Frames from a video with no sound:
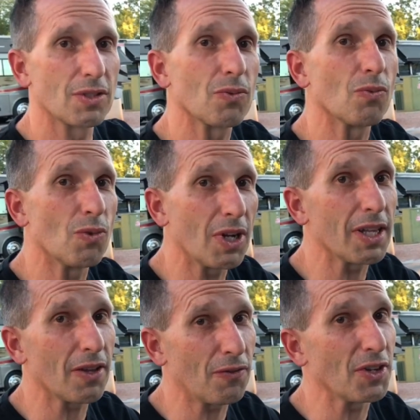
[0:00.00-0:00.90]
It's
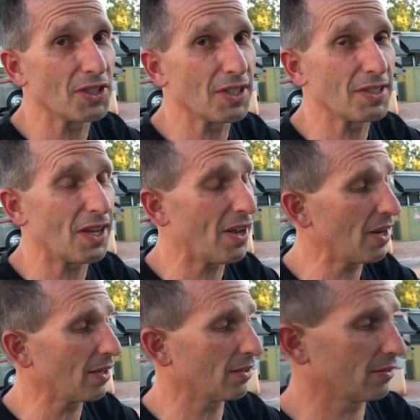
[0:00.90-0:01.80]
really efficient
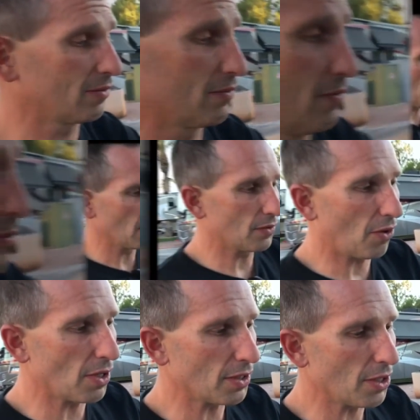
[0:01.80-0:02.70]
design. As
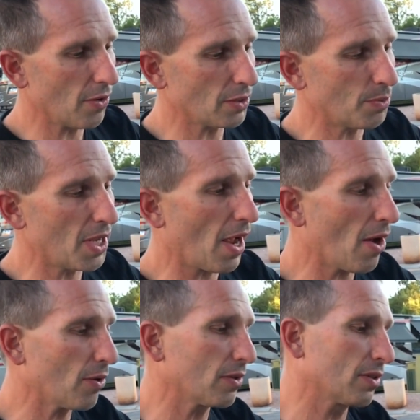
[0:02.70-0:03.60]
far as the USB
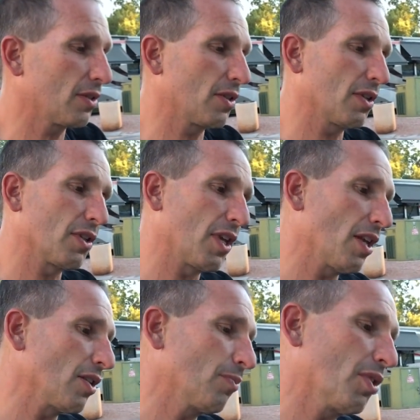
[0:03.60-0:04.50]
out,
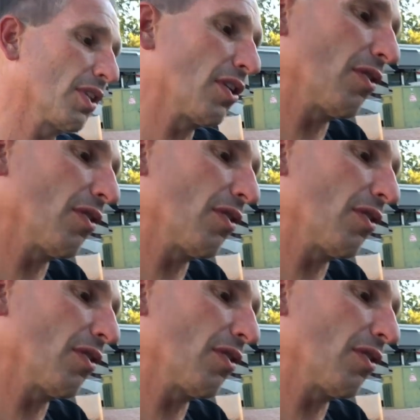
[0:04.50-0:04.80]
again, just plug